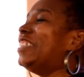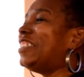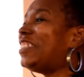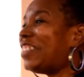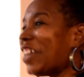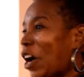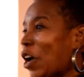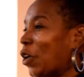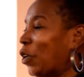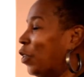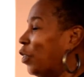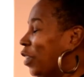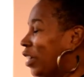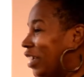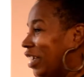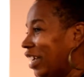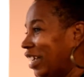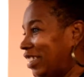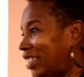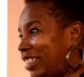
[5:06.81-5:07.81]
So,
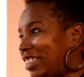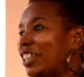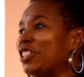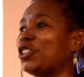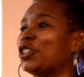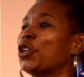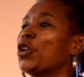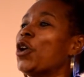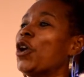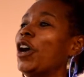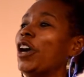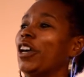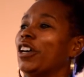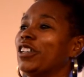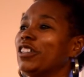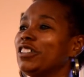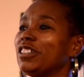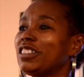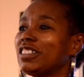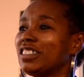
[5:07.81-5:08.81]
essential
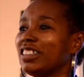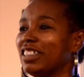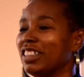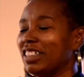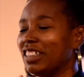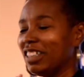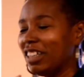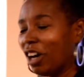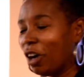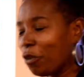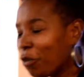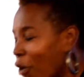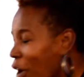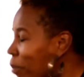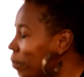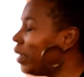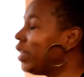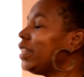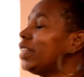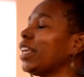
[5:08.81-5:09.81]
oils,
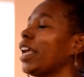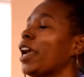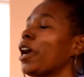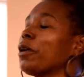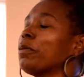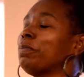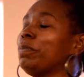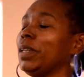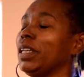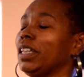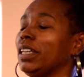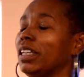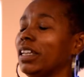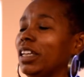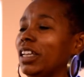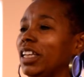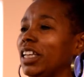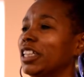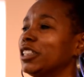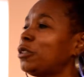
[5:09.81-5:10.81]
aromatherapy
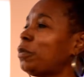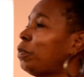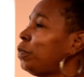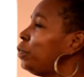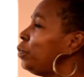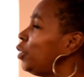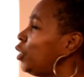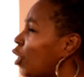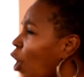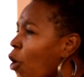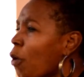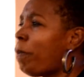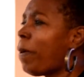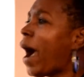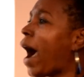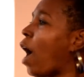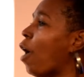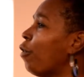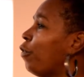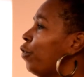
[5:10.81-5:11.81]
is so
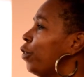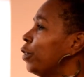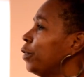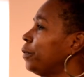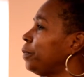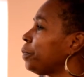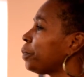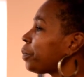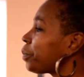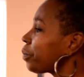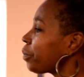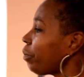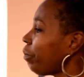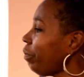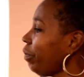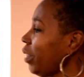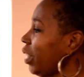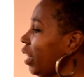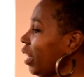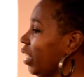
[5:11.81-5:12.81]
powerful.
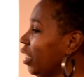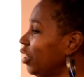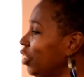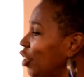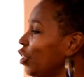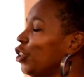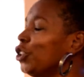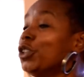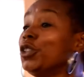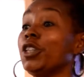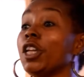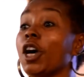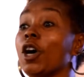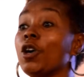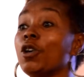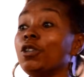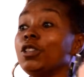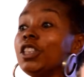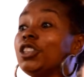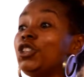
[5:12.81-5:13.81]
Do you
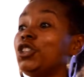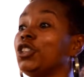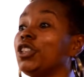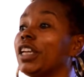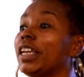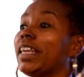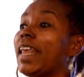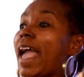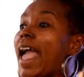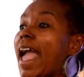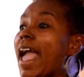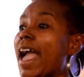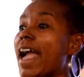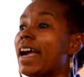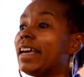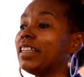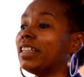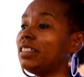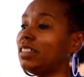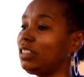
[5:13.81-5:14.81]
know that you can
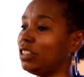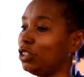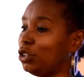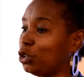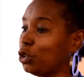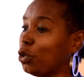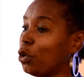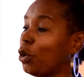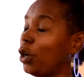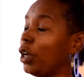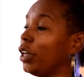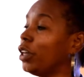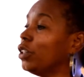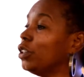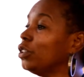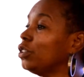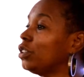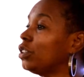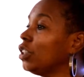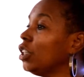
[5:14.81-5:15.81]
add essential
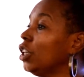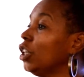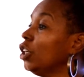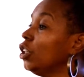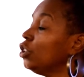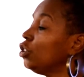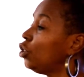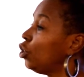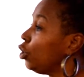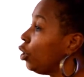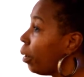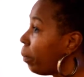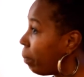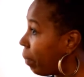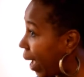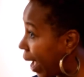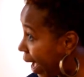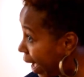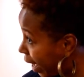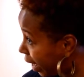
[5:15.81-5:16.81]
oils to your
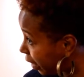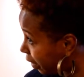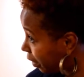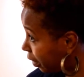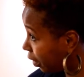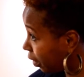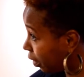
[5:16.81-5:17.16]
bath?